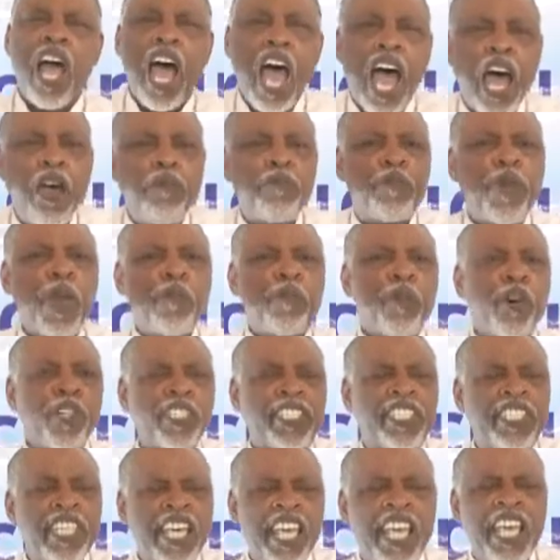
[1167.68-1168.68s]
And people
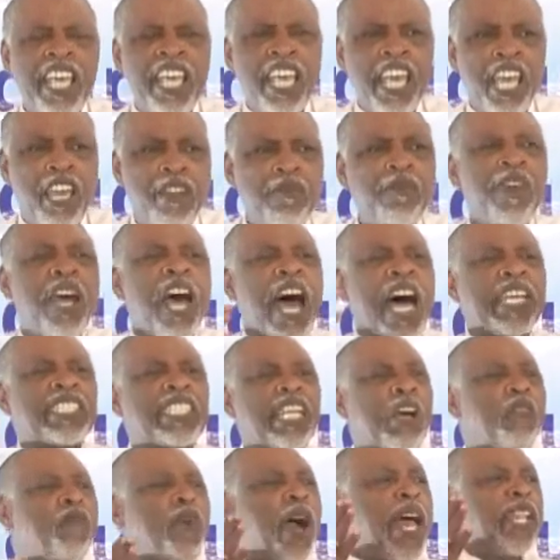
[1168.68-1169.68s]
see him
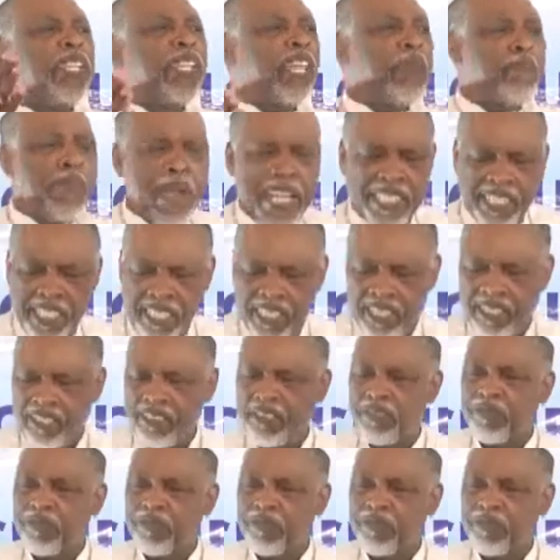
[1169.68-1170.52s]
as a wealthy person.